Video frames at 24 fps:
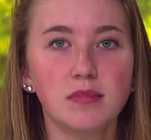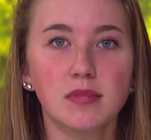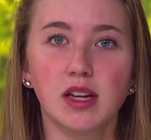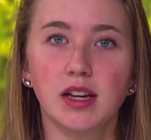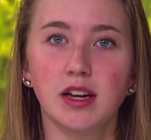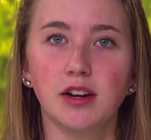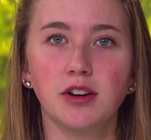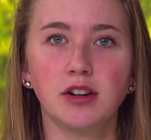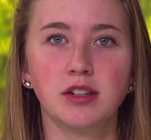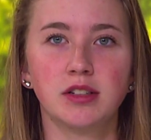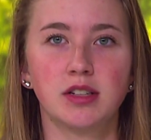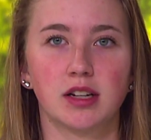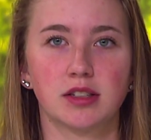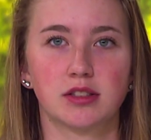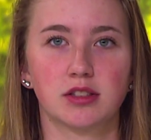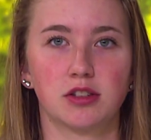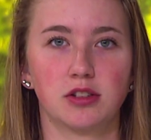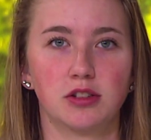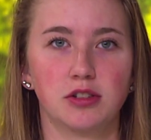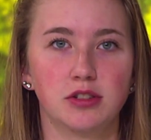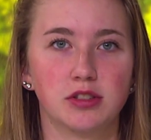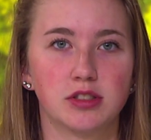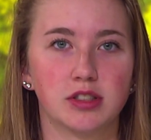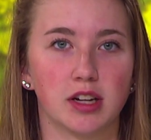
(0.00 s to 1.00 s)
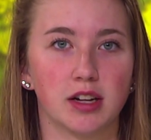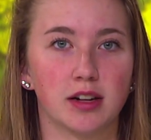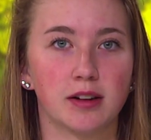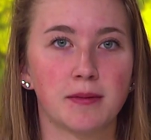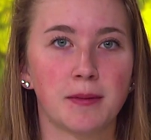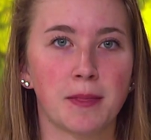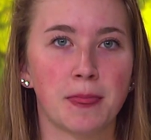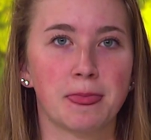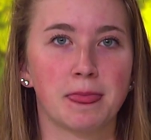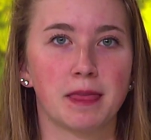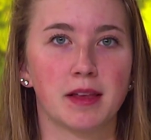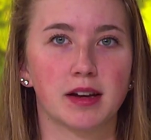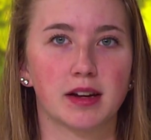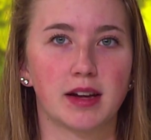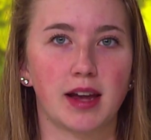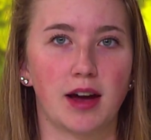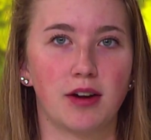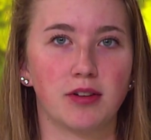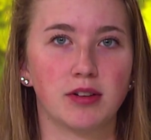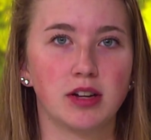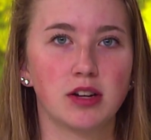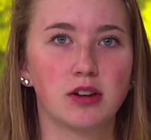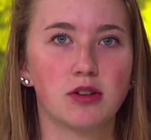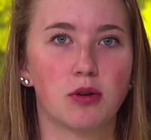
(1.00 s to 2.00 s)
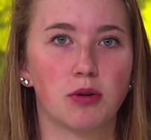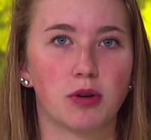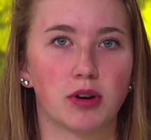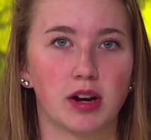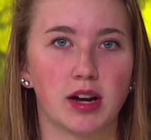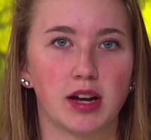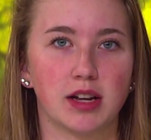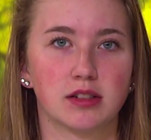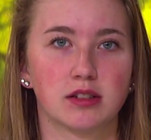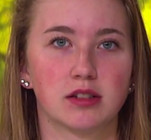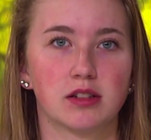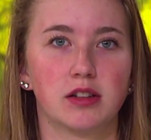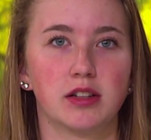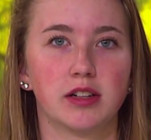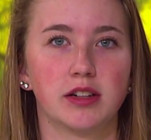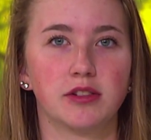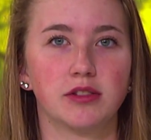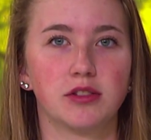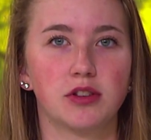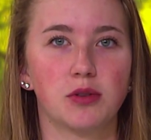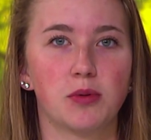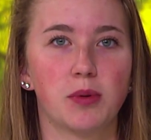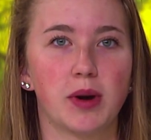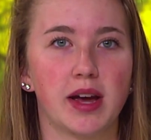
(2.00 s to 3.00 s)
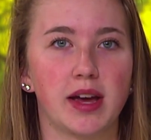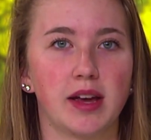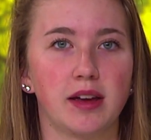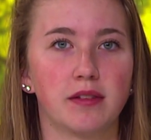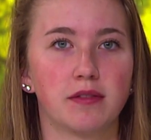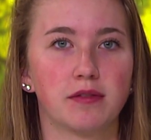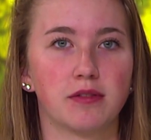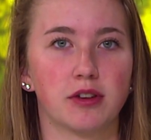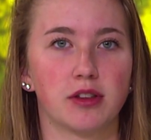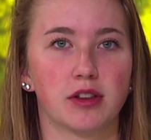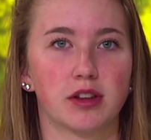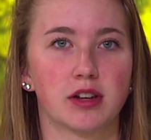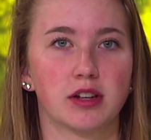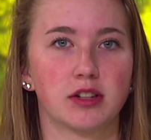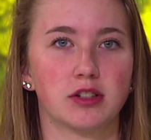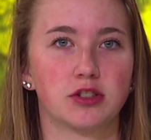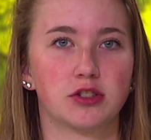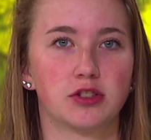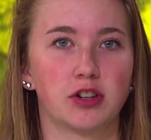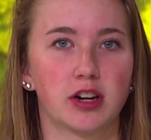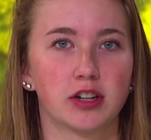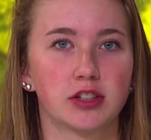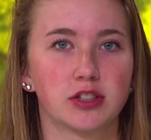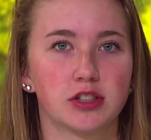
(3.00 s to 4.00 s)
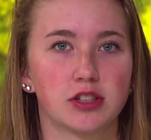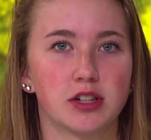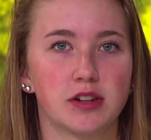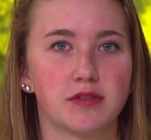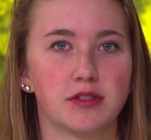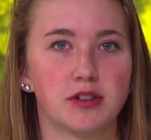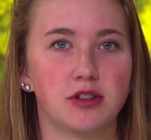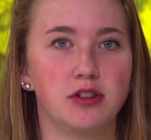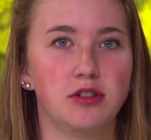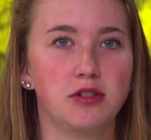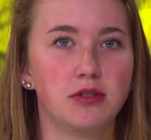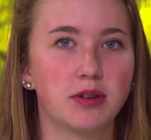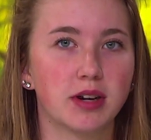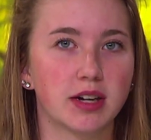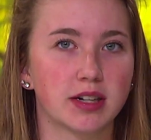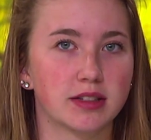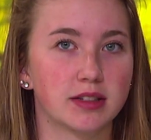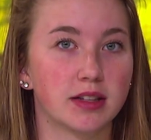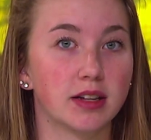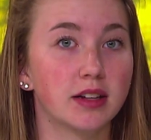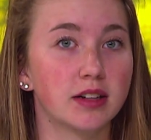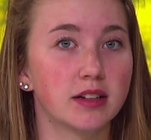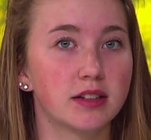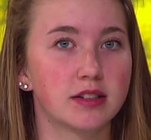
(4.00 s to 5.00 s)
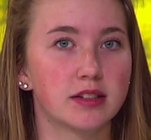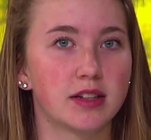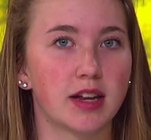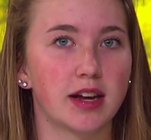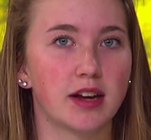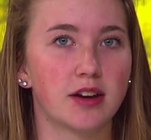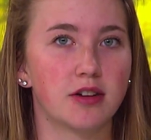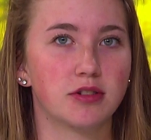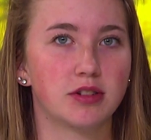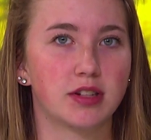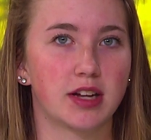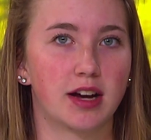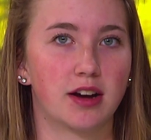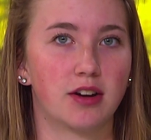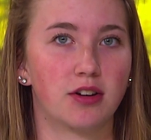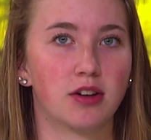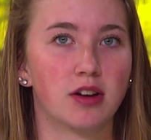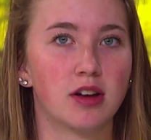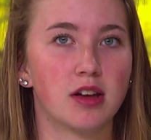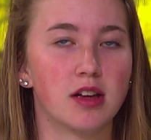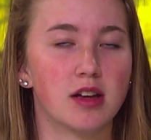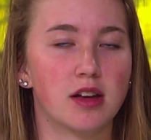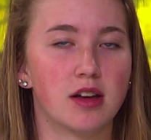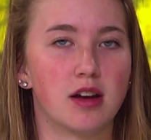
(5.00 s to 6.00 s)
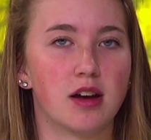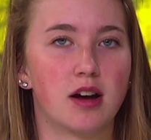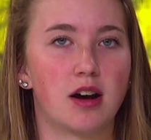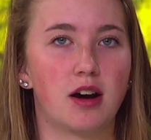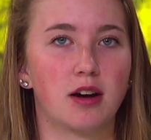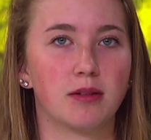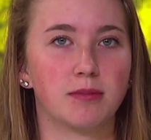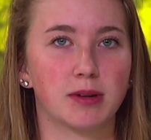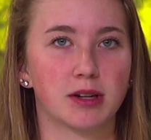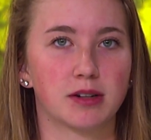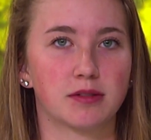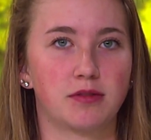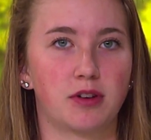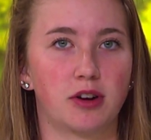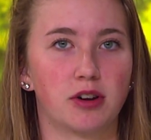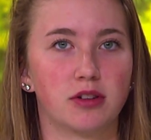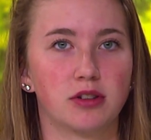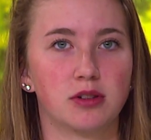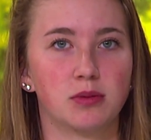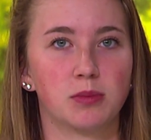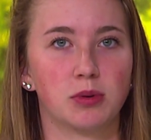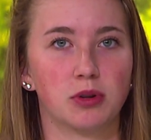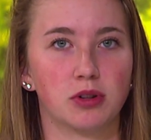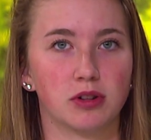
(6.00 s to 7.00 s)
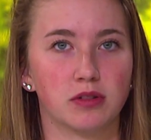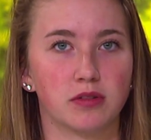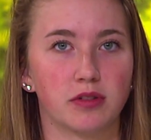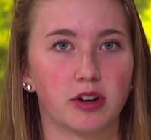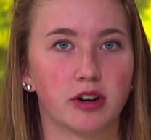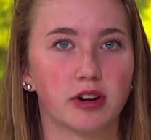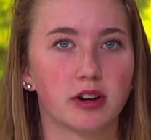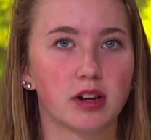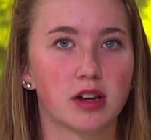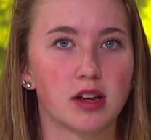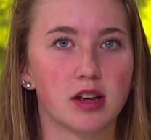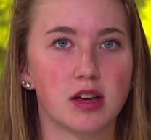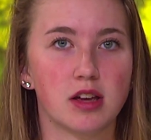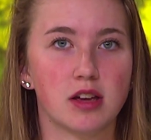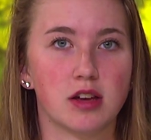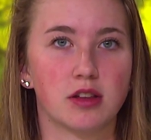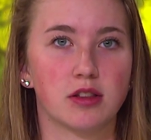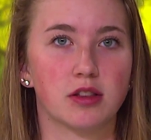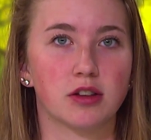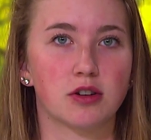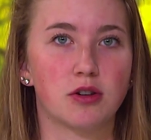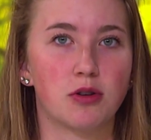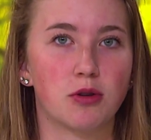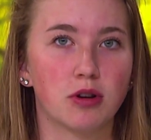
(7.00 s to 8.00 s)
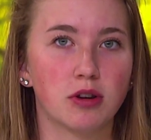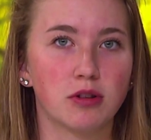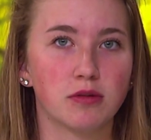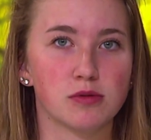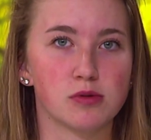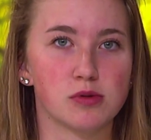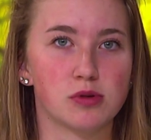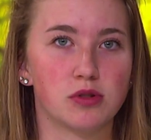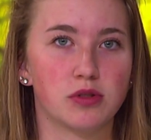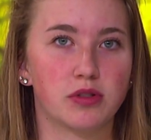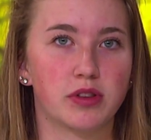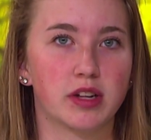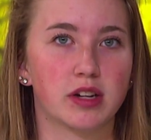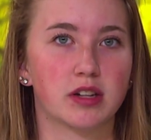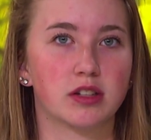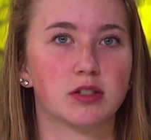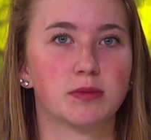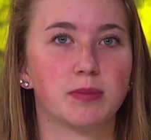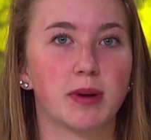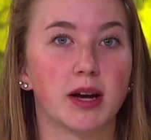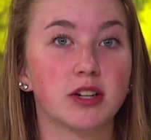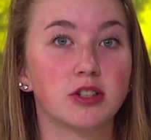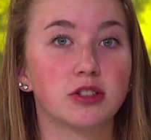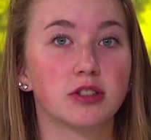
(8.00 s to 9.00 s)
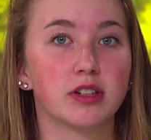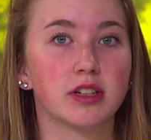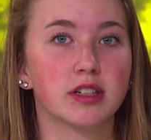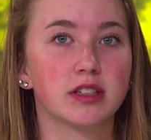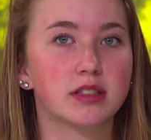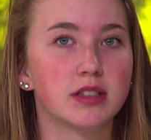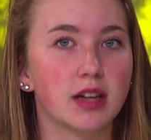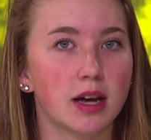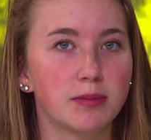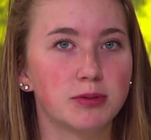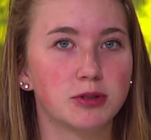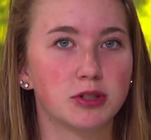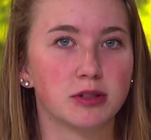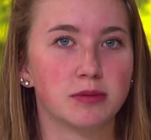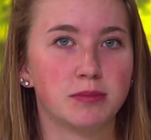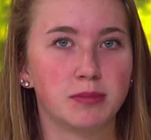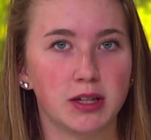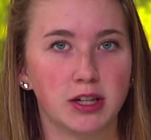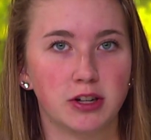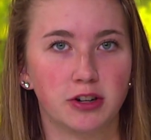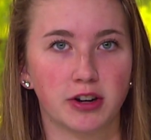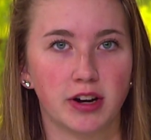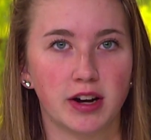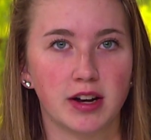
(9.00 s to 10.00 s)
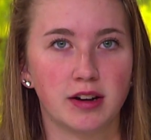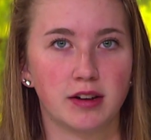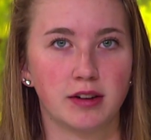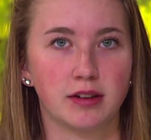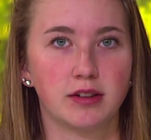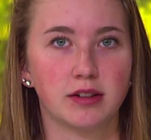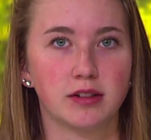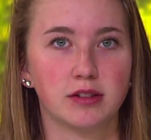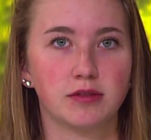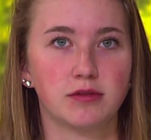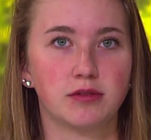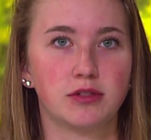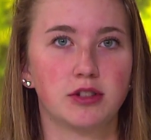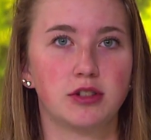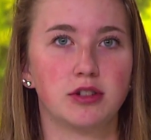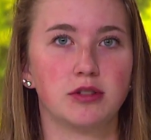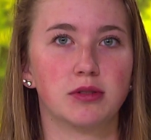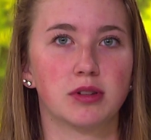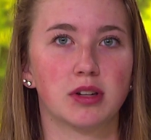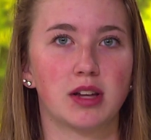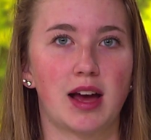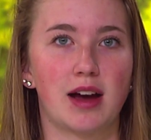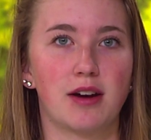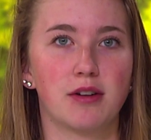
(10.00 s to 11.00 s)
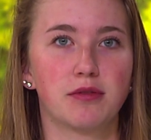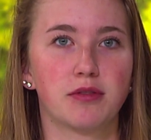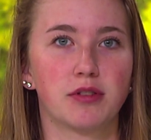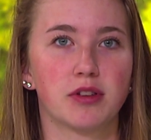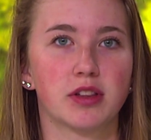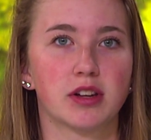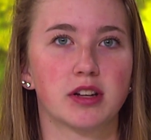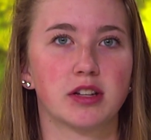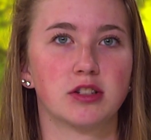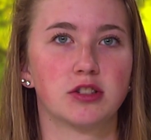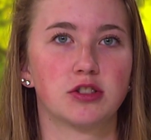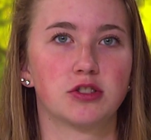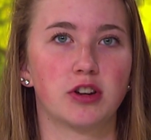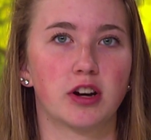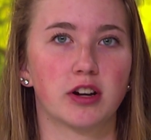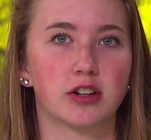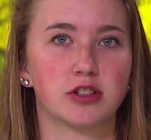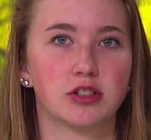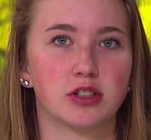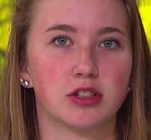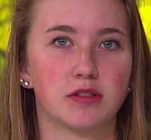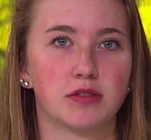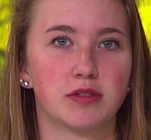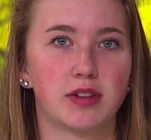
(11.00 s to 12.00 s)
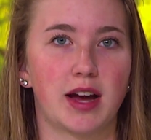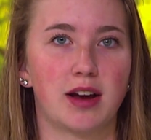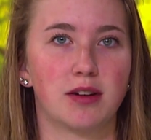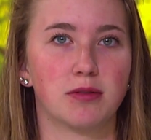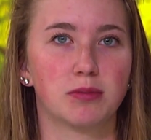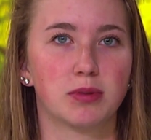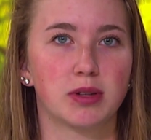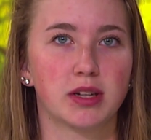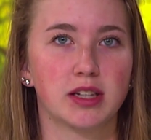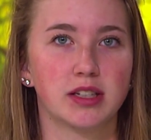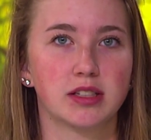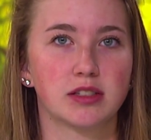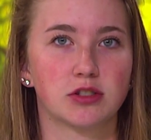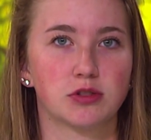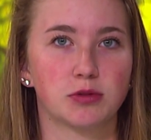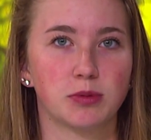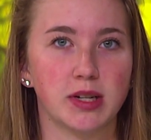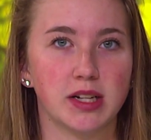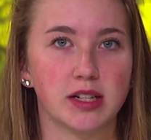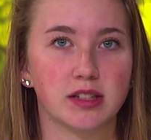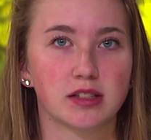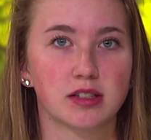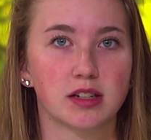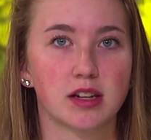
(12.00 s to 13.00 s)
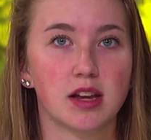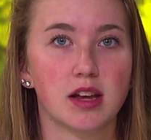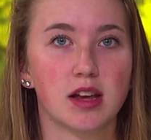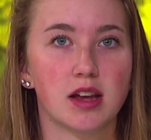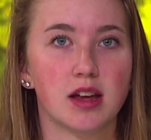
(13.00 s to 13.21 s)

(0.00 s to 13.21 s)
Here in Tuscaloosa, a county court has cleared the way for the construction of a new extended-stay hotel on McFarland Boulevard. The court ruled that a special exception be granted to allow for the construction of Town Place Suites,